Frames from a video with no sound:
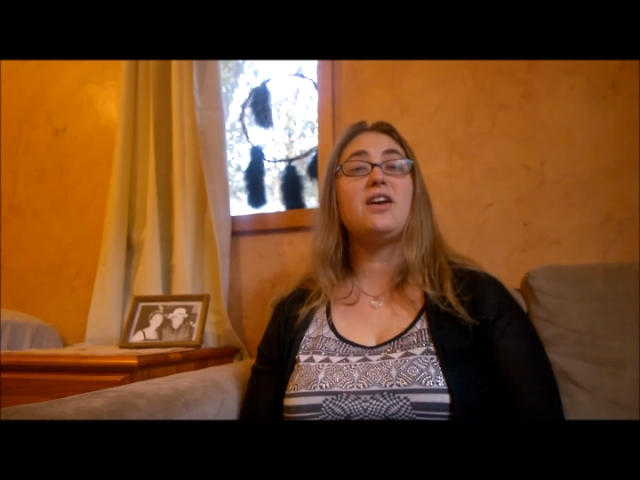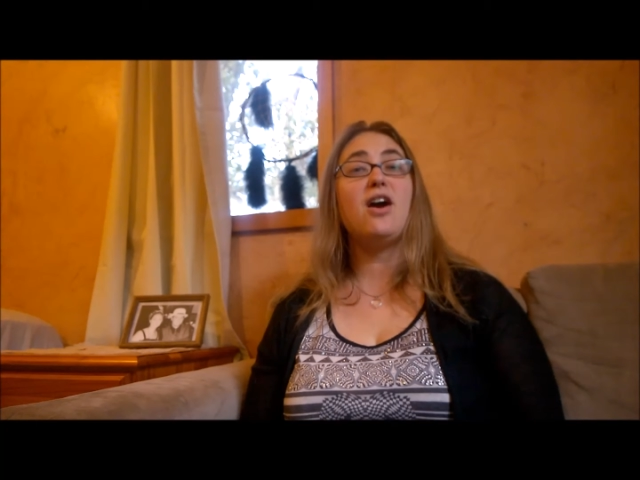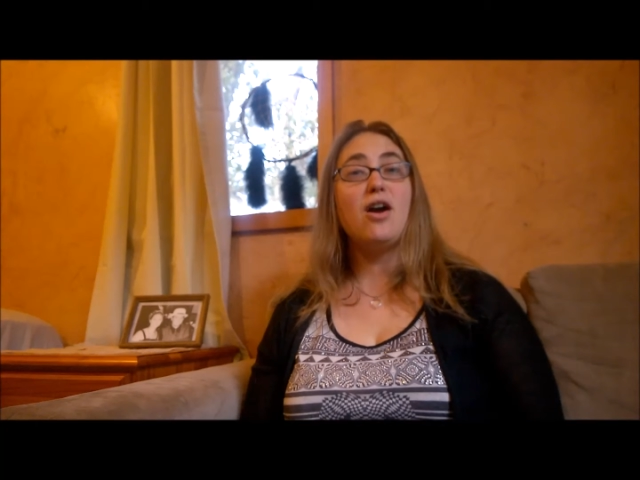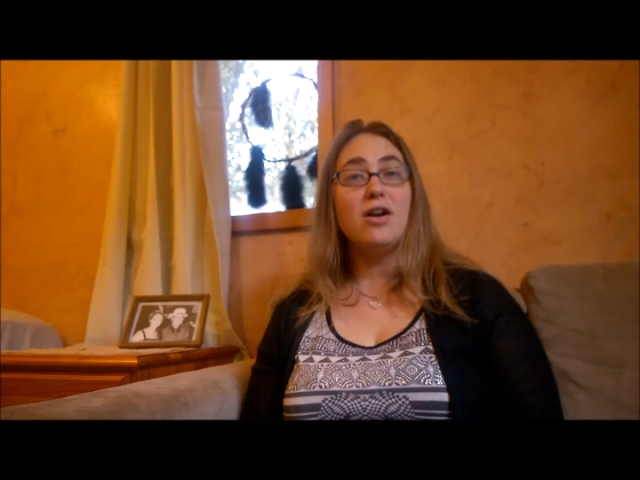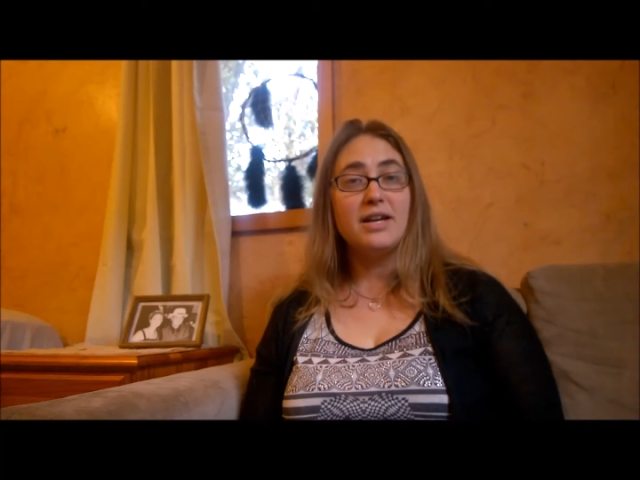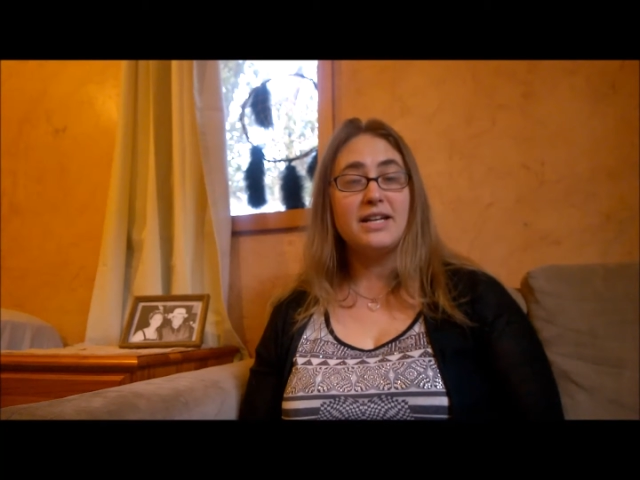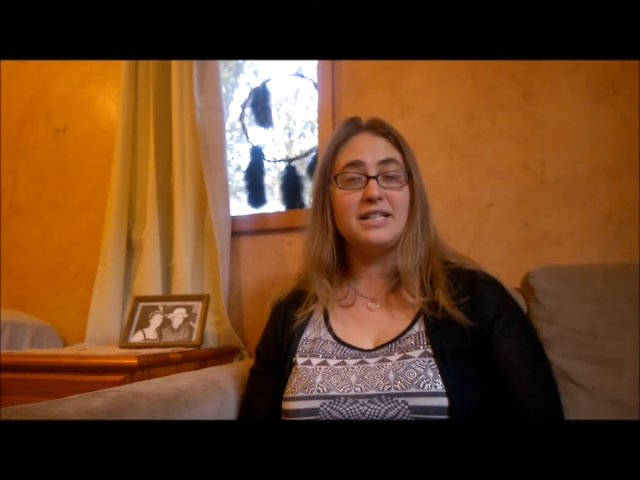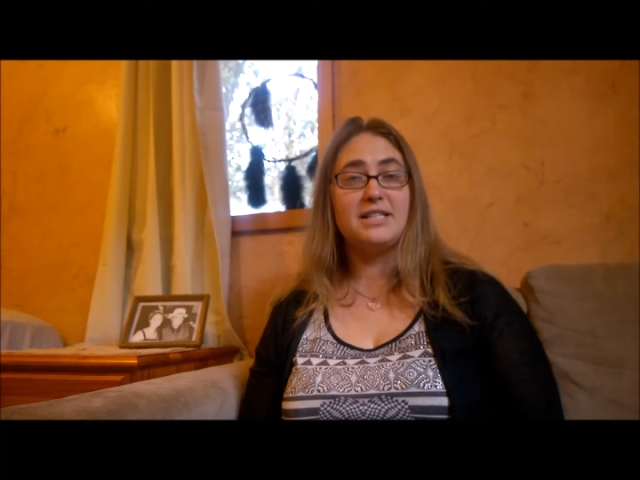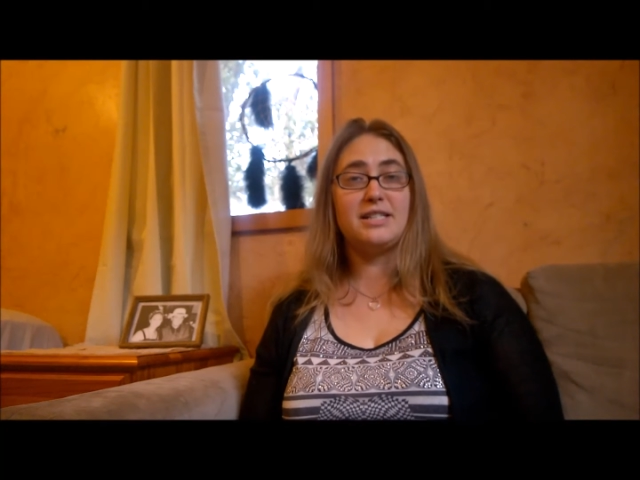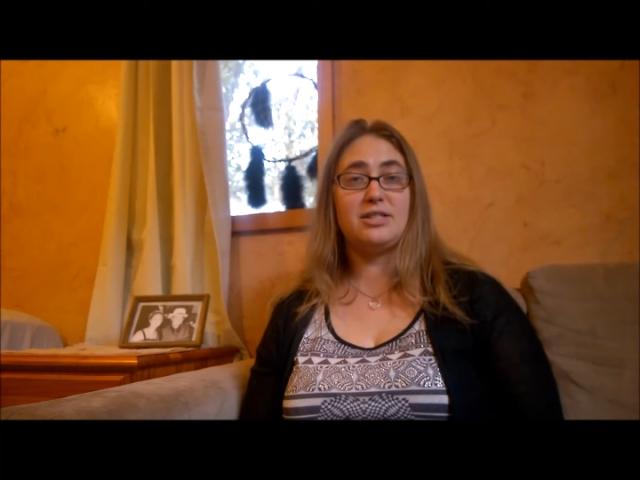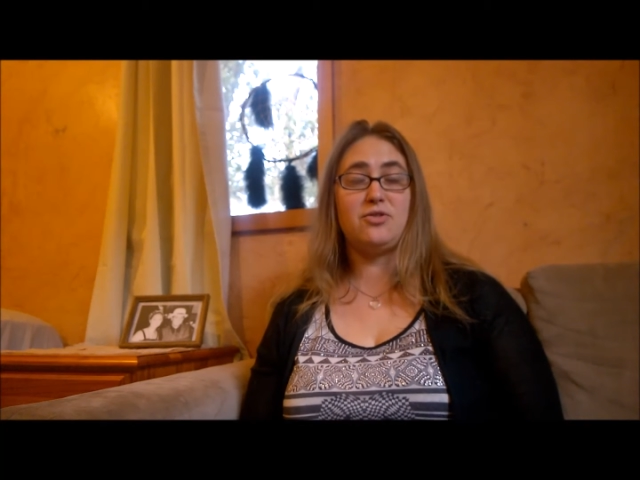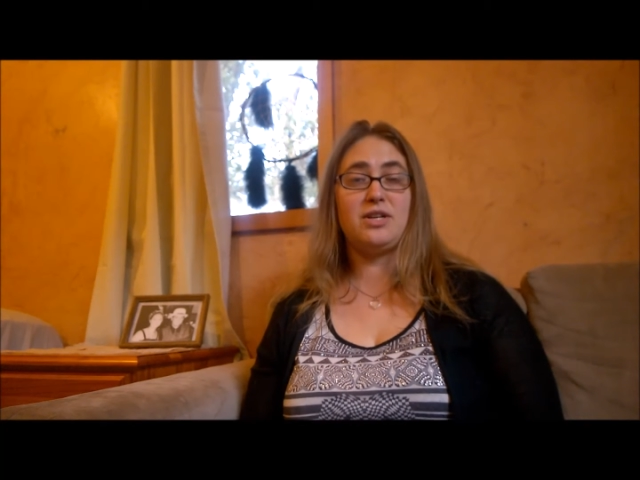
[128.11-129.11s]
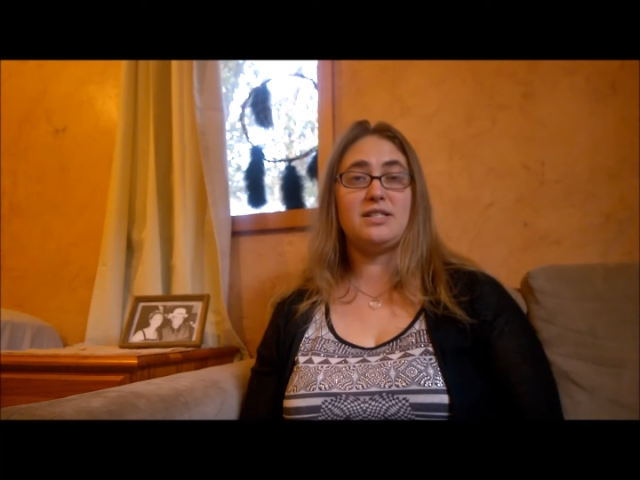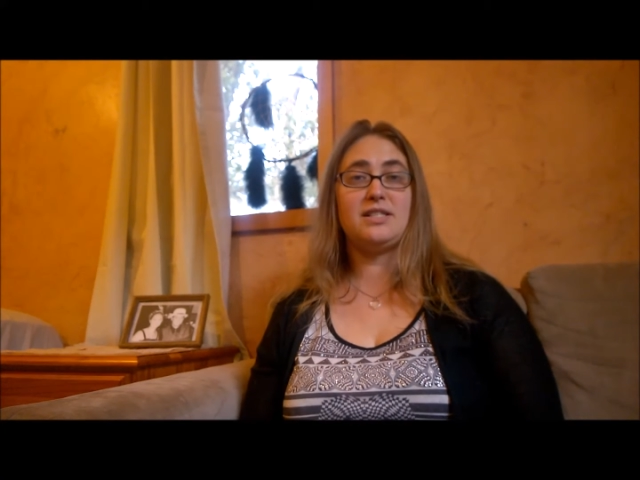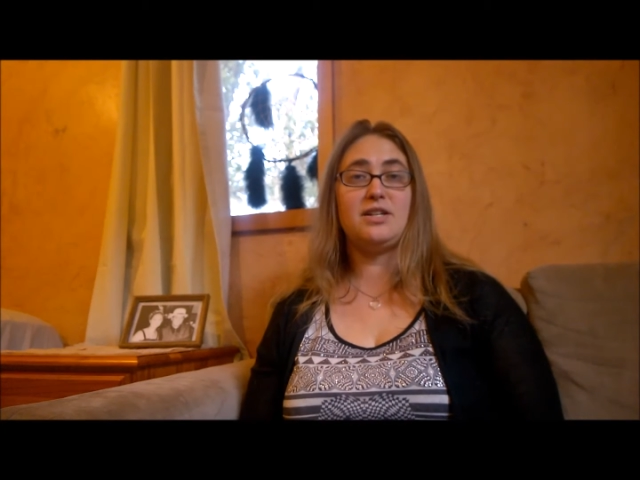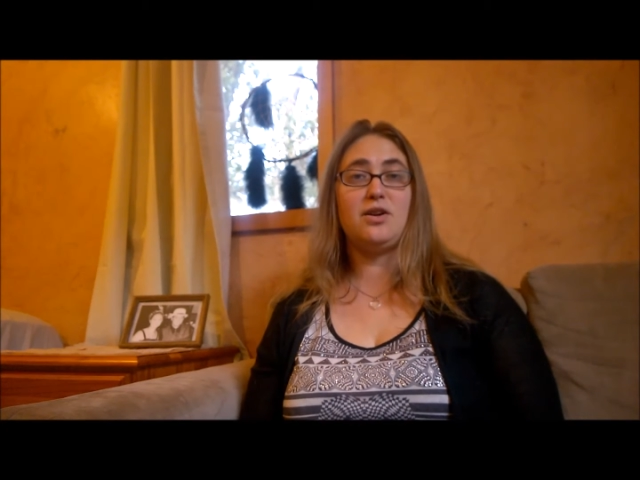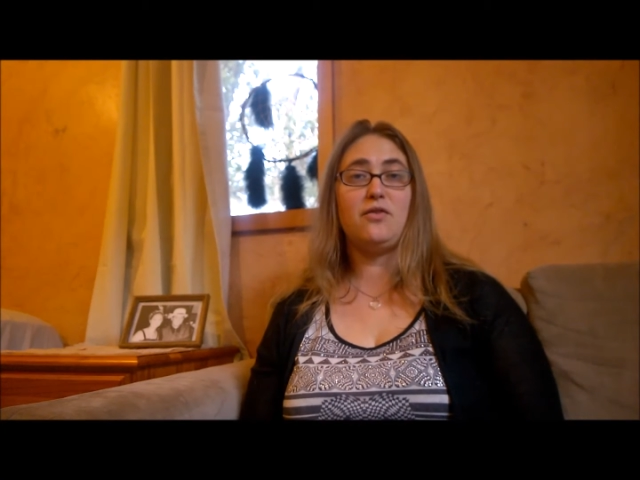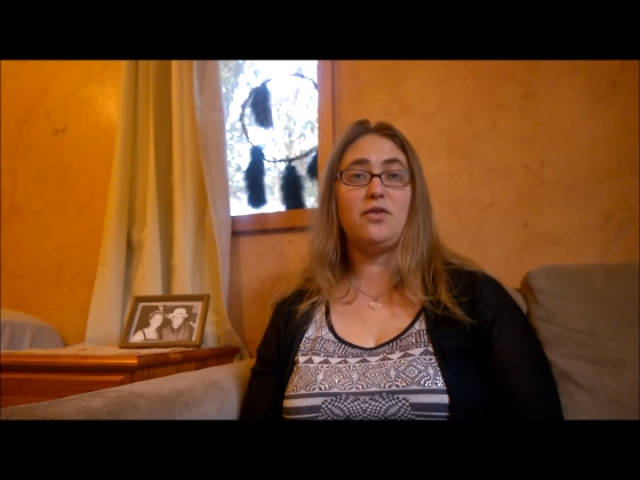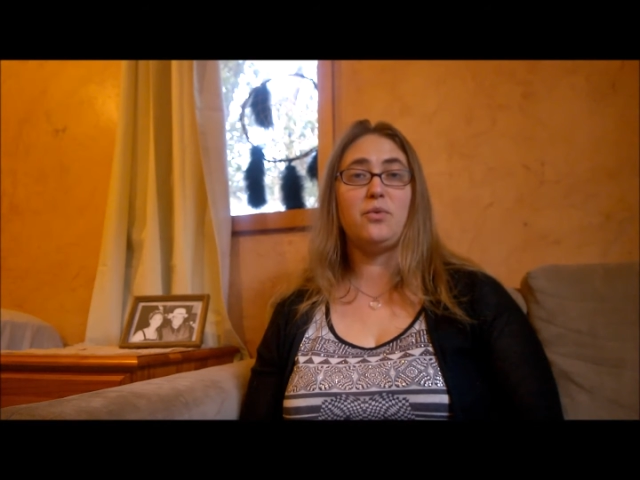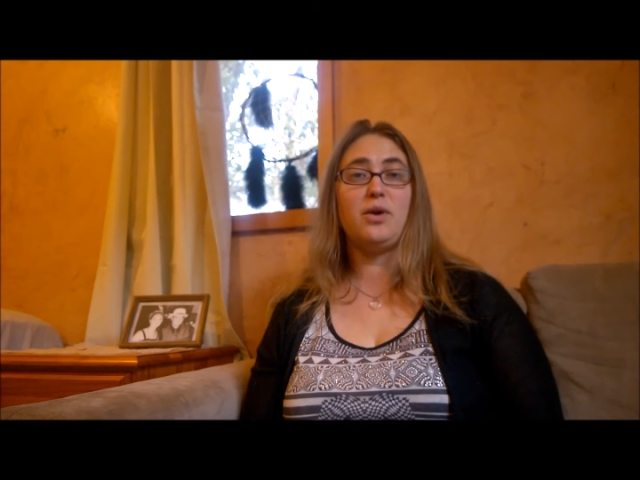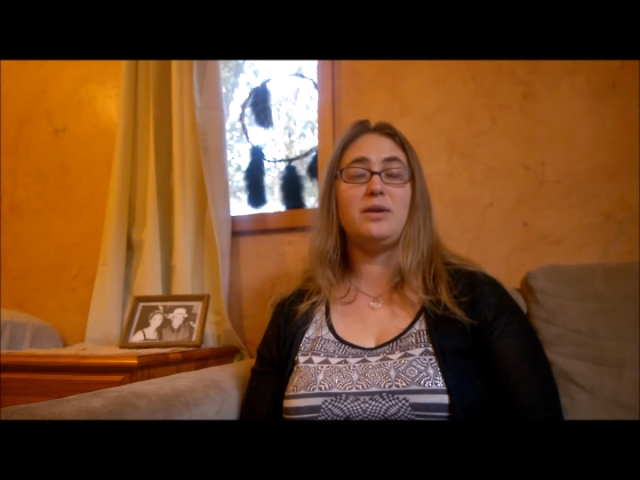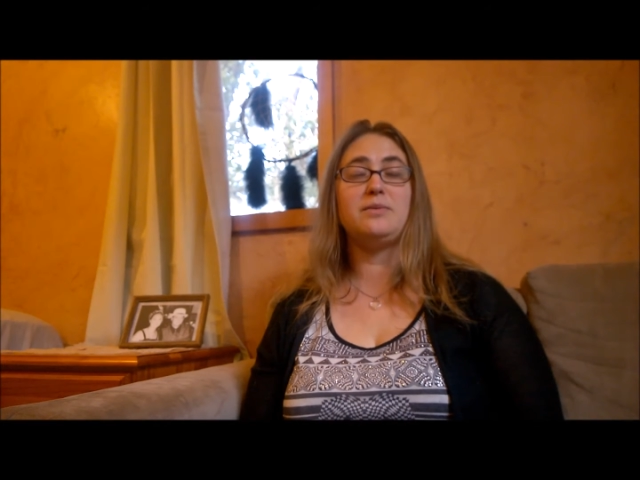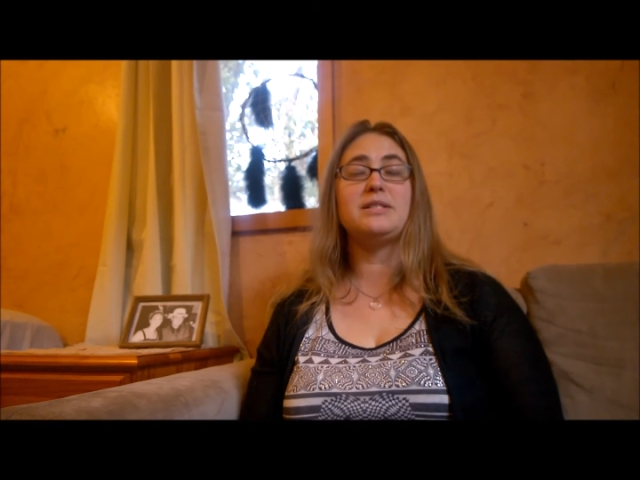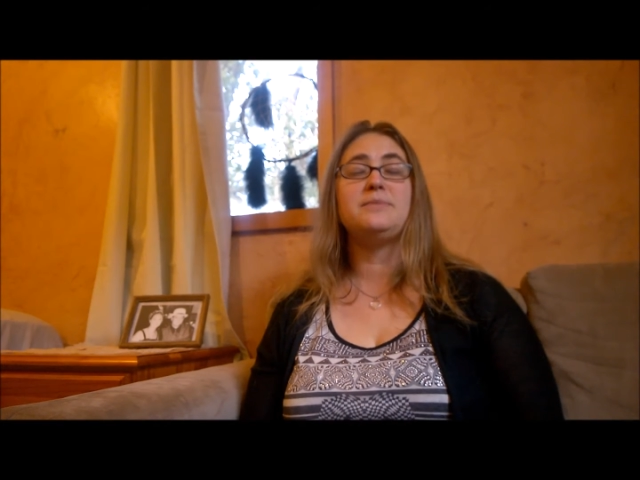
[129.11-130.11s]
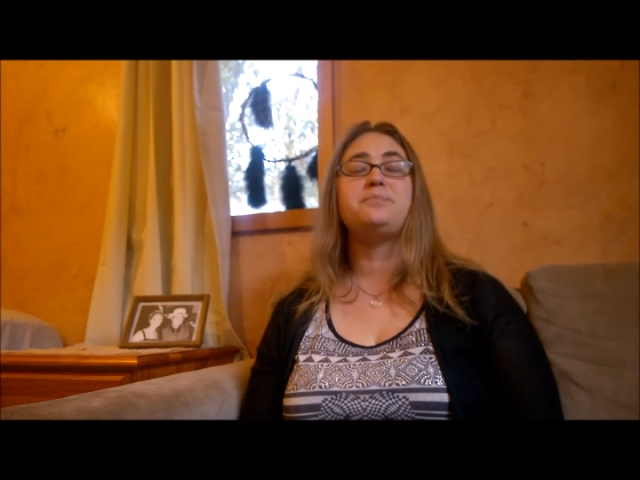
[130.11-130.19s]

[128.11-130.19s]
are getting distressed and overwhelmed